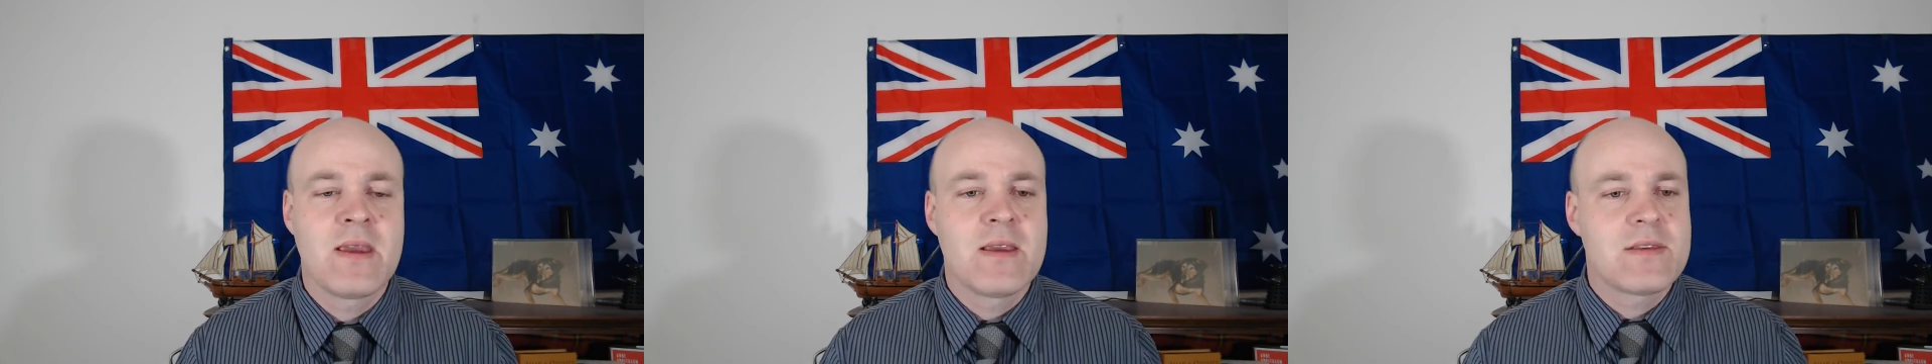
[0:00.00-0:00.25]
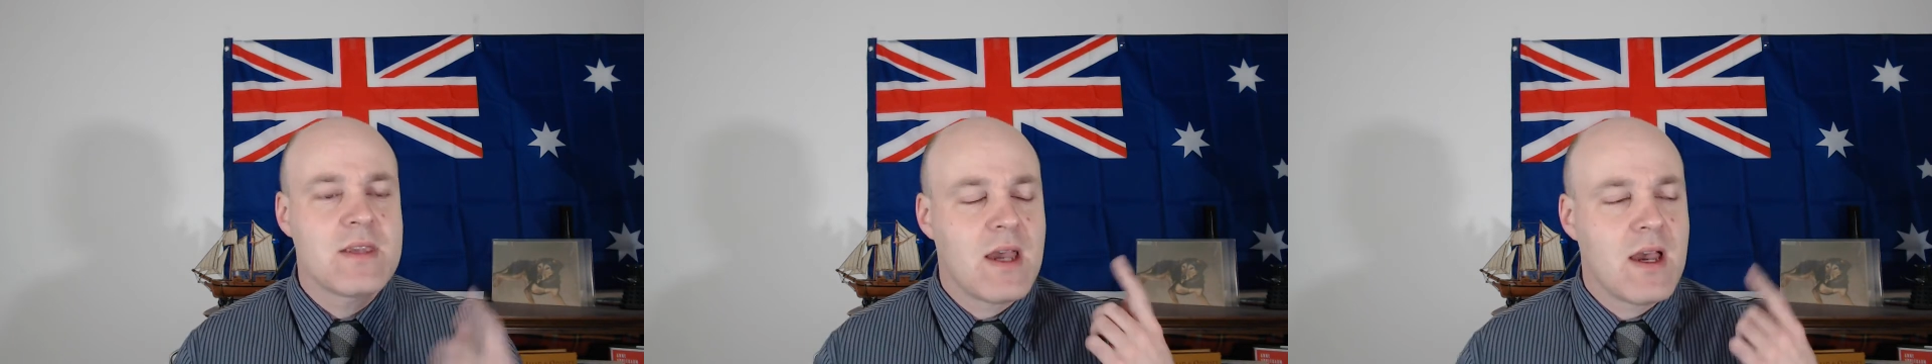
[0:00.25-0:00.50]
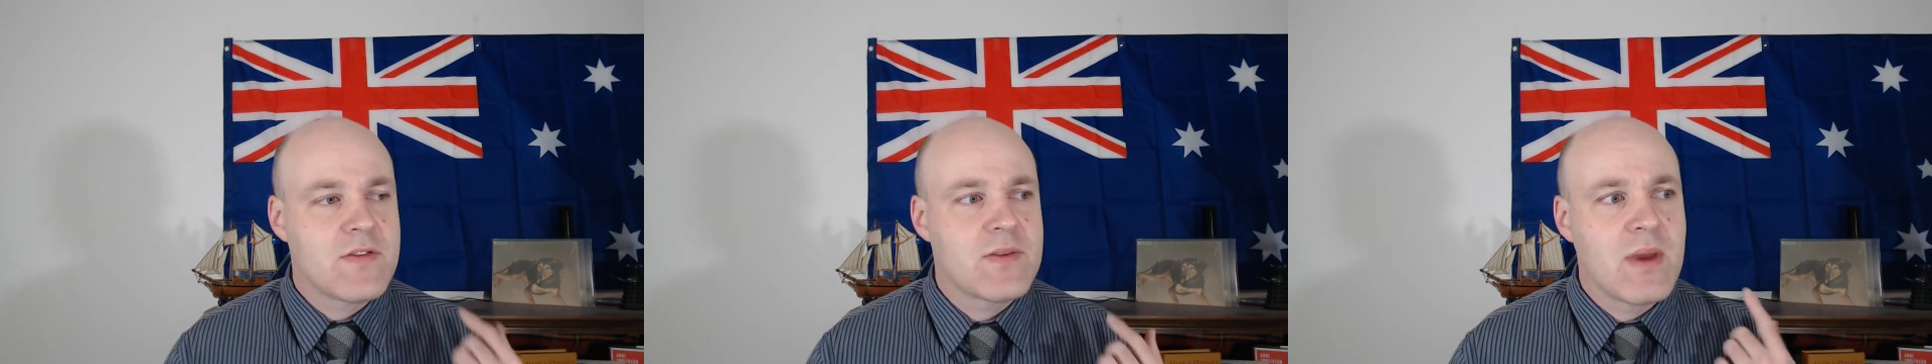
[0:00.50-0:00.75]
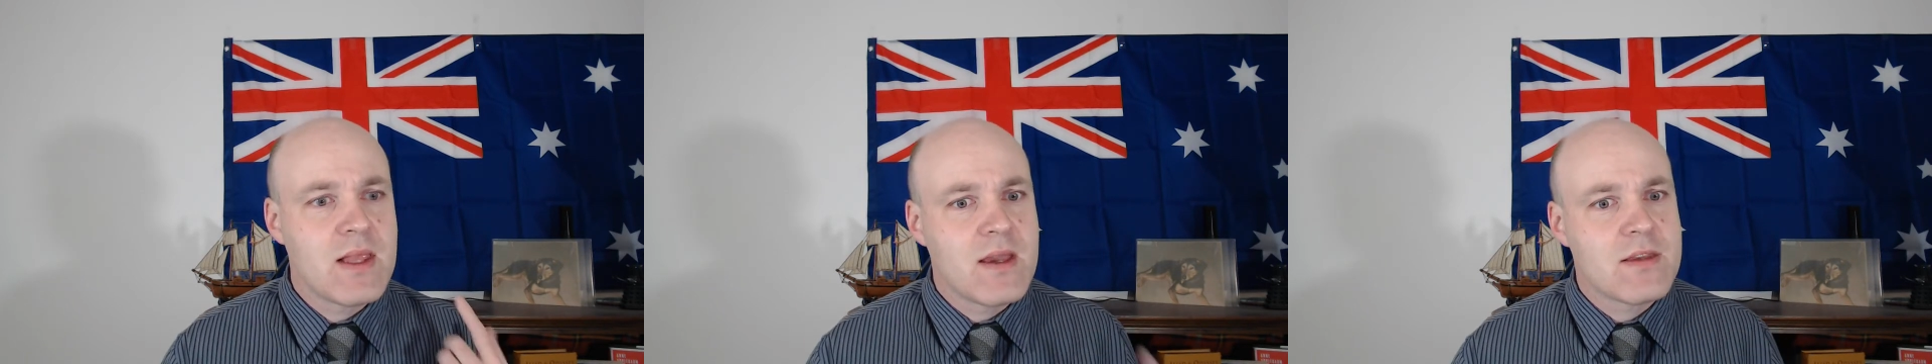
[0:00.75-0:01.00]
See, after
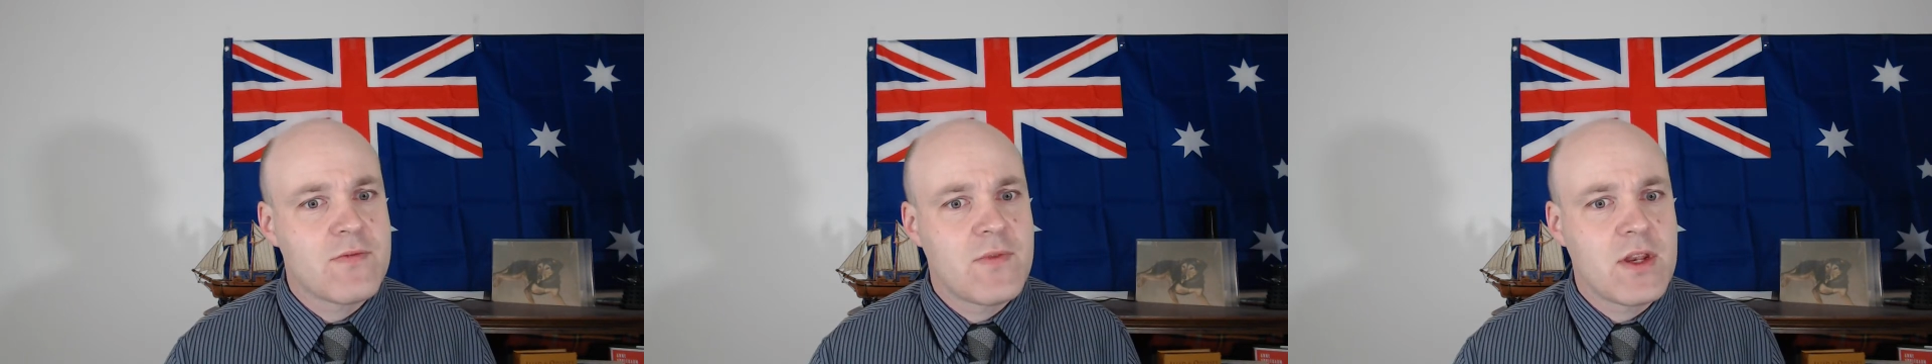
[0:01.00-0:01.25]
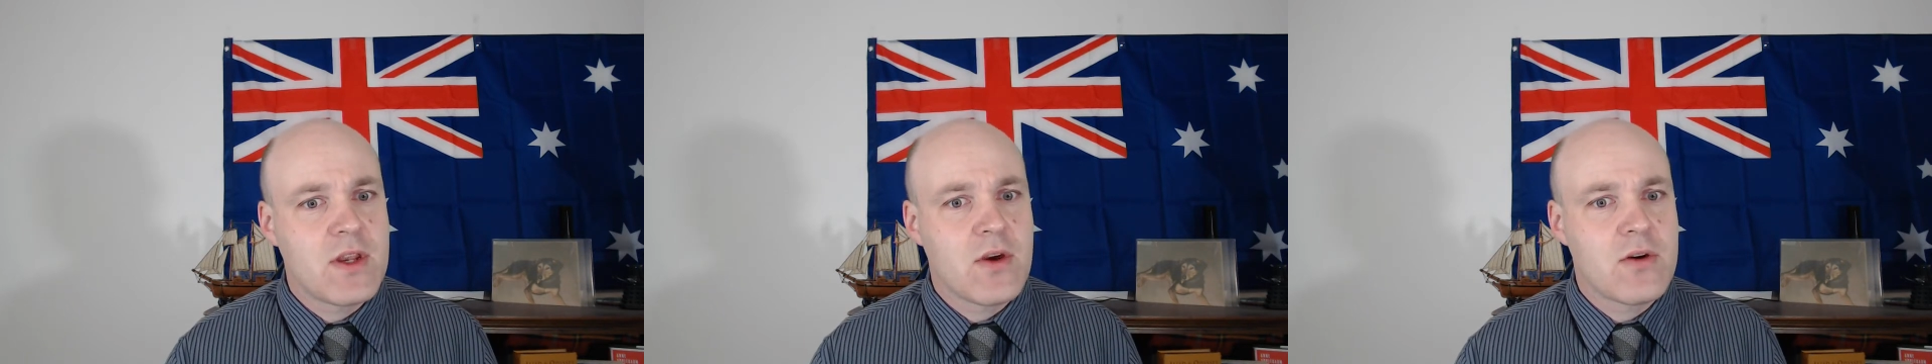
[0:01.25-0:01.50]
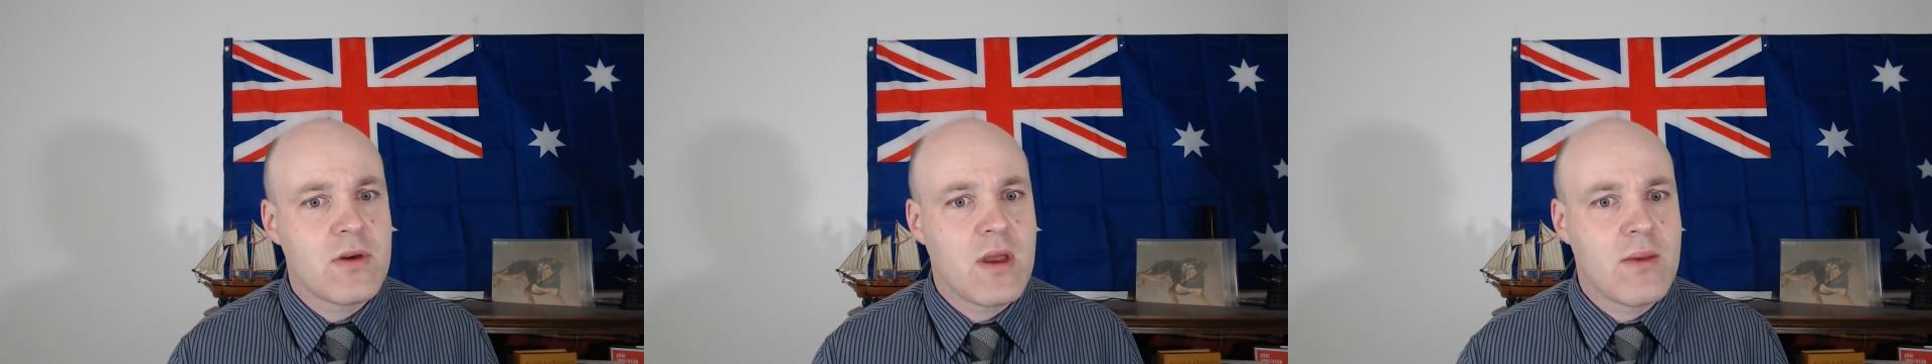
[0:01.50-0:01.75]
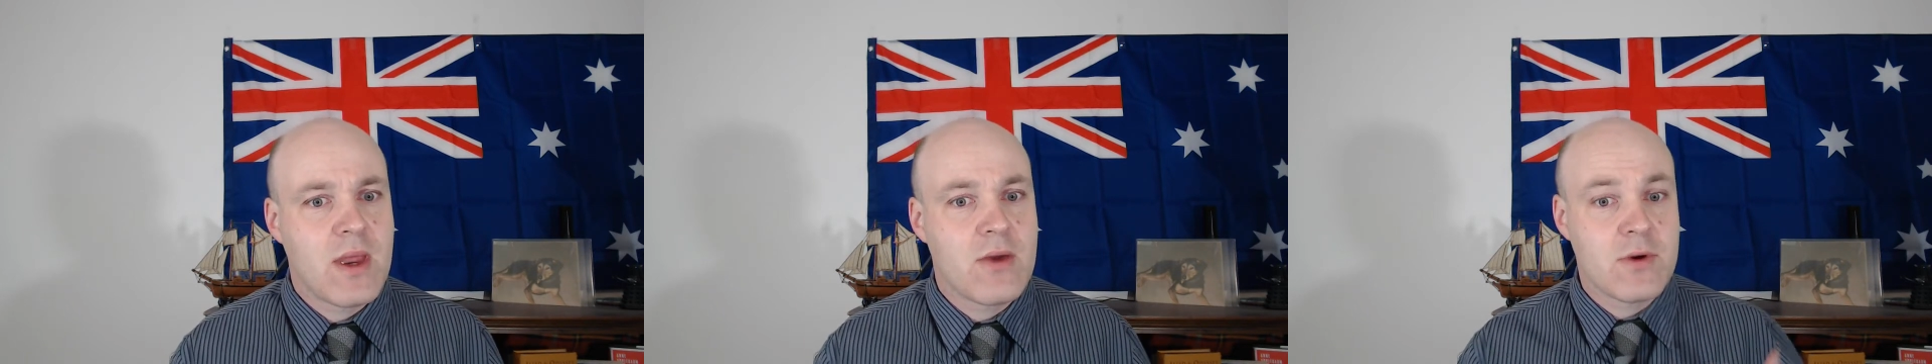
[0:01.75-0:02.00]
my last video
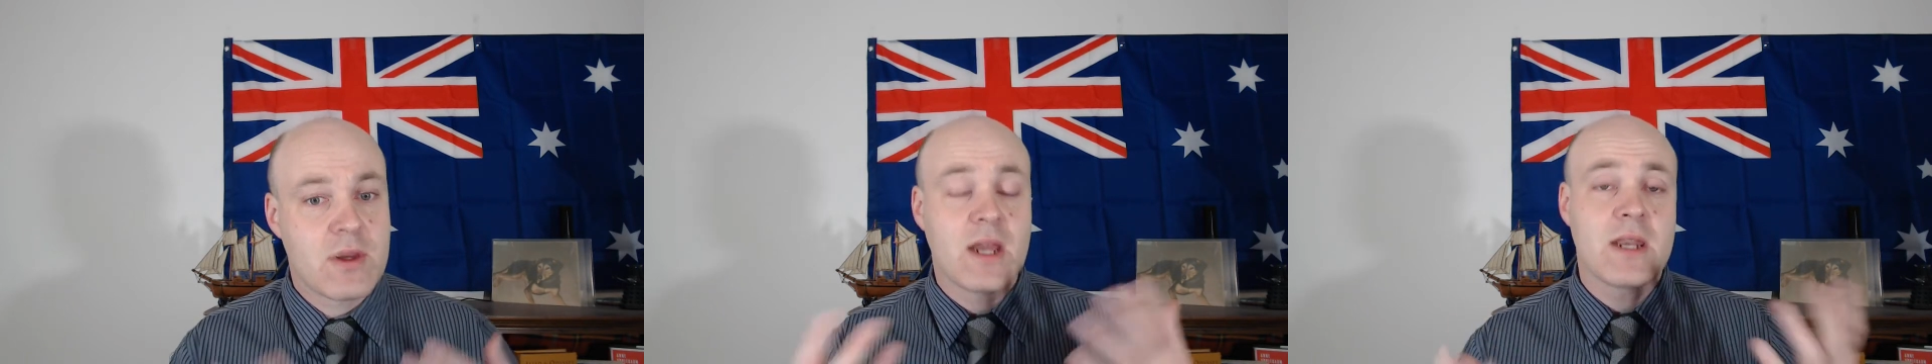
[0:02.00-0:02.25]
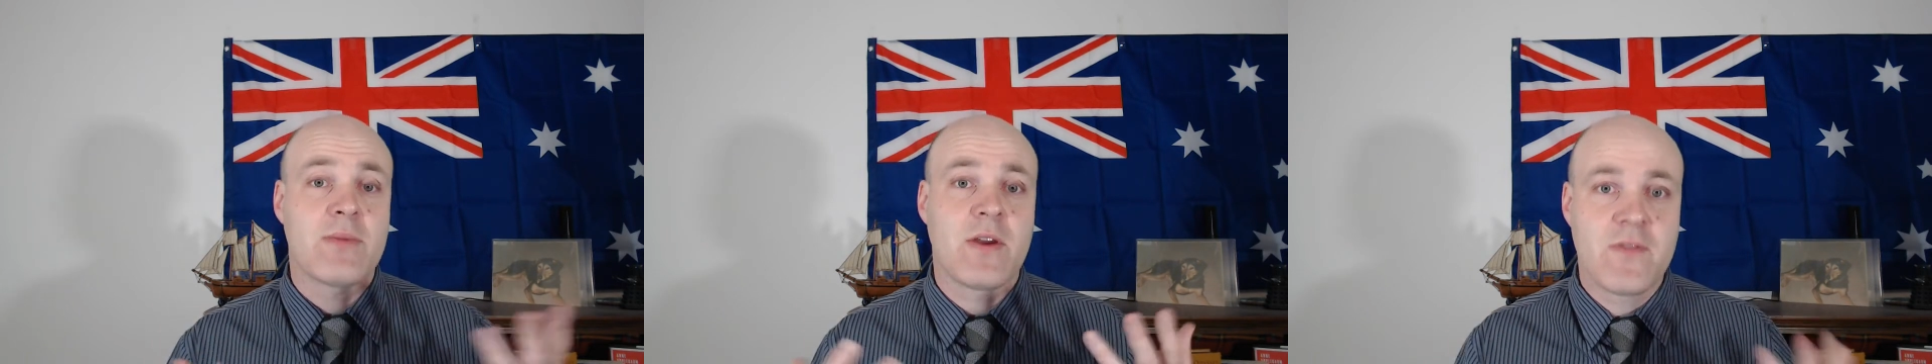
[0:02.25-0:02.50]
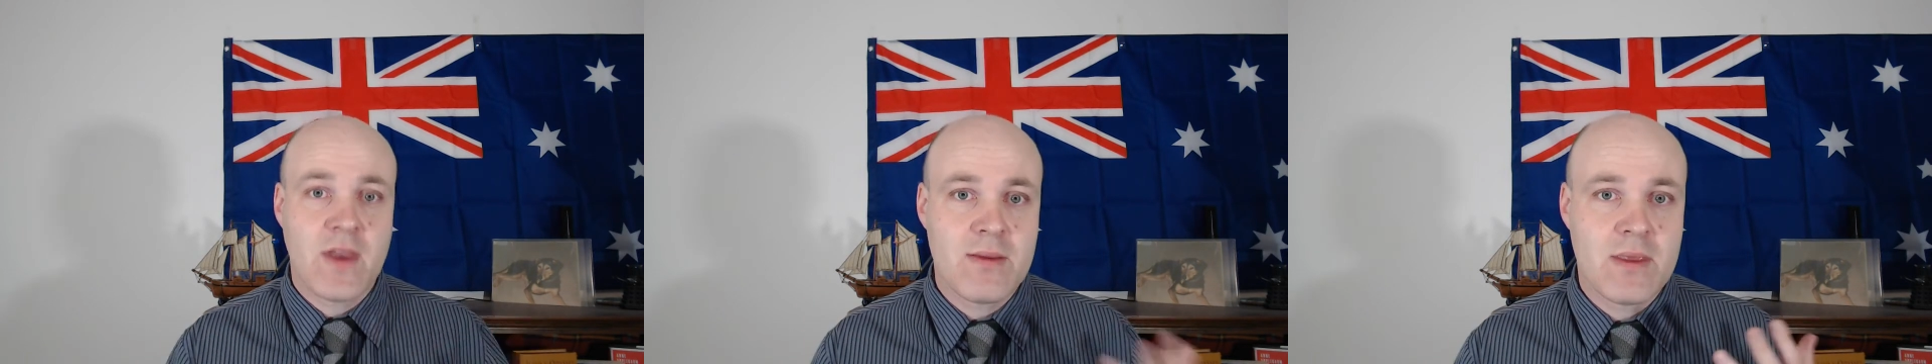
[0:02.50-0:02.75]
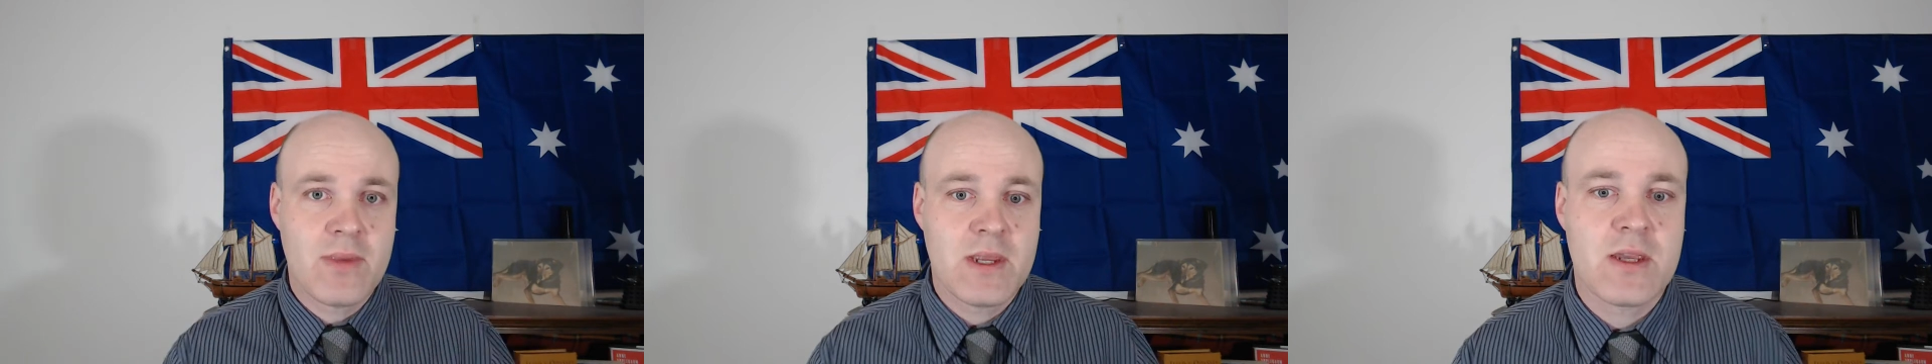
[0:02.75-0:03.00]
regarding my
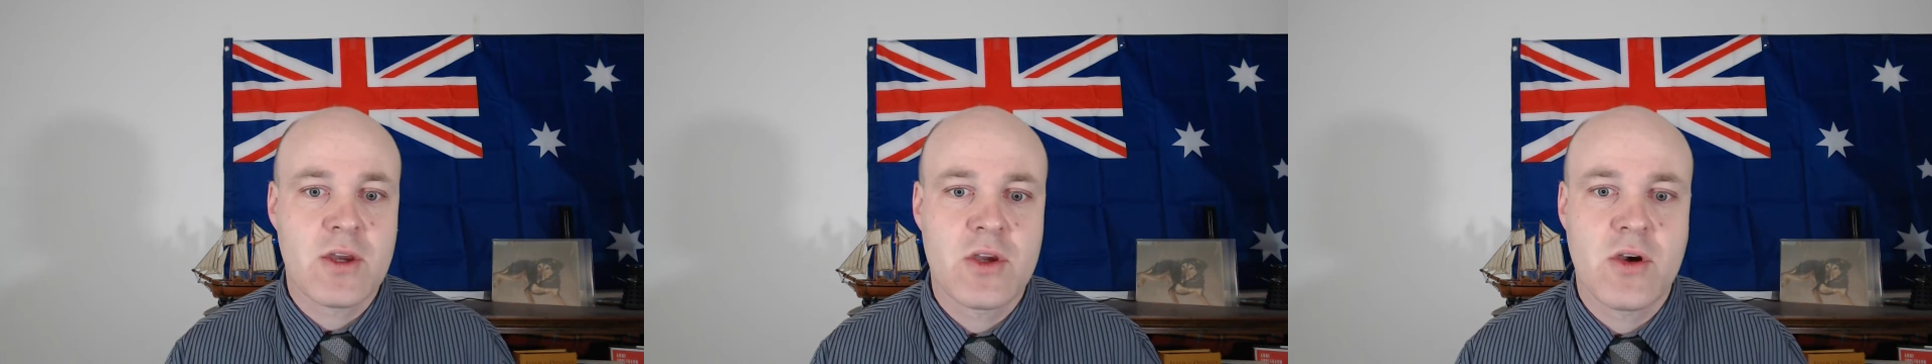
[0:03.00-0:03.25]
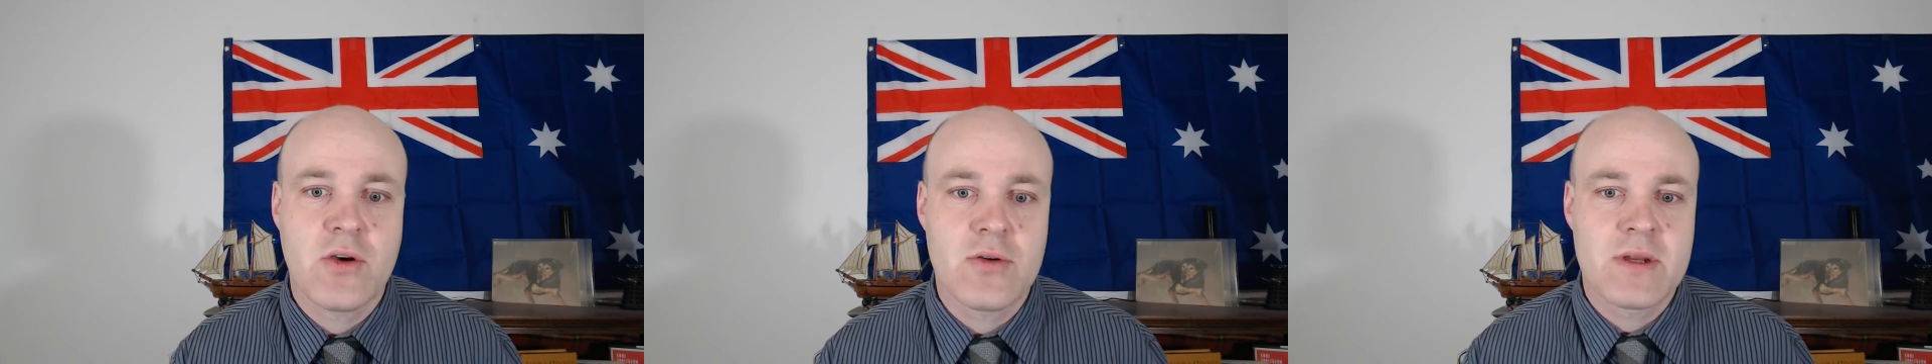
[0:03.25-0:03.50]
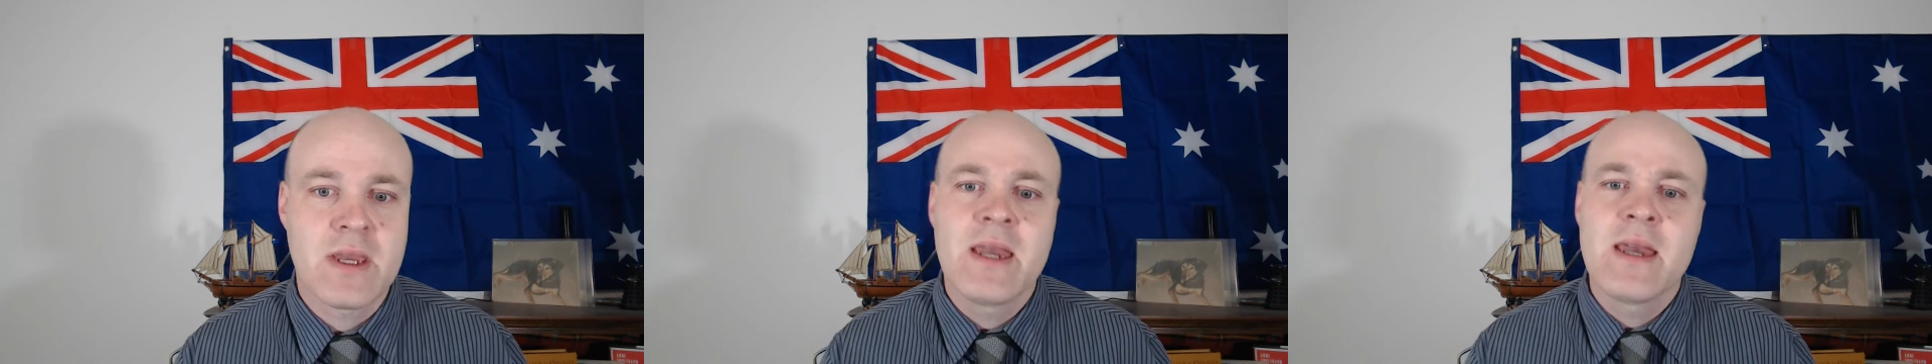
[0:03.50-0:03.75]
family being a cult,